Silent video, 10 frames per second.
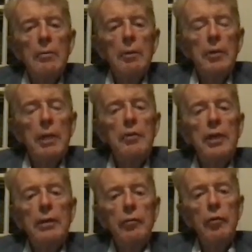But then
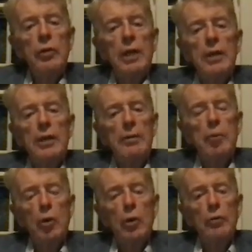think of doing that in a
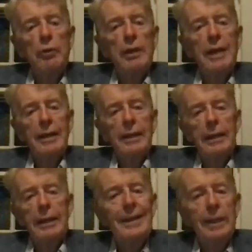poor country like
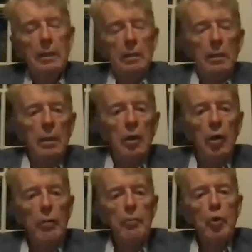India,
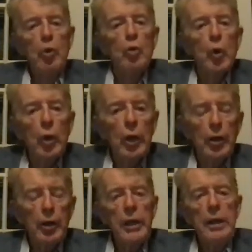or a poor rural
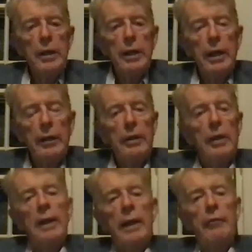area in India. And
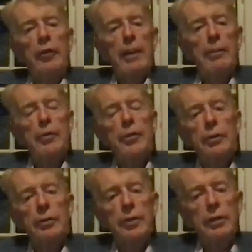if the
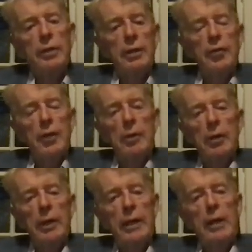temperatures in summer
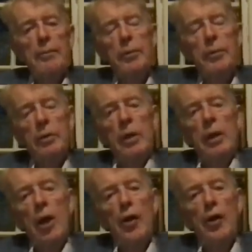are getting up to
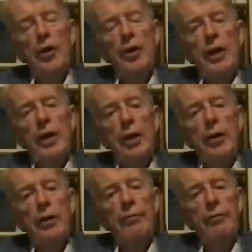110,
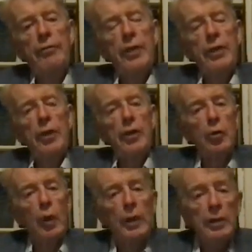115,
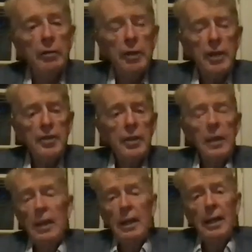120 degrees,
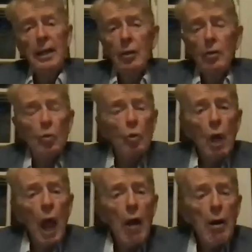you know,
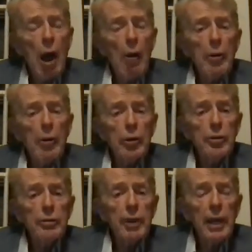how are you going
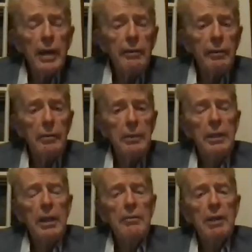to survive? I
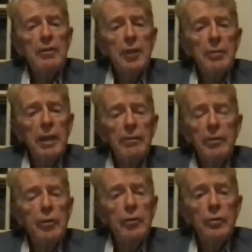mean, at some
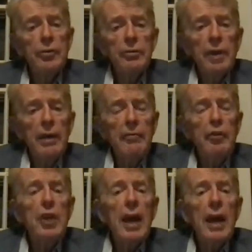level, you don't survive,
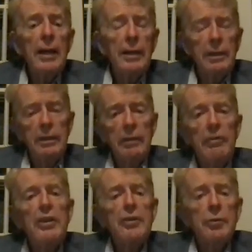you die
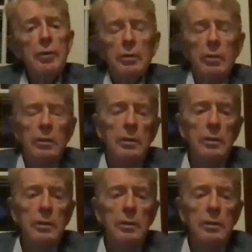of heat stroke.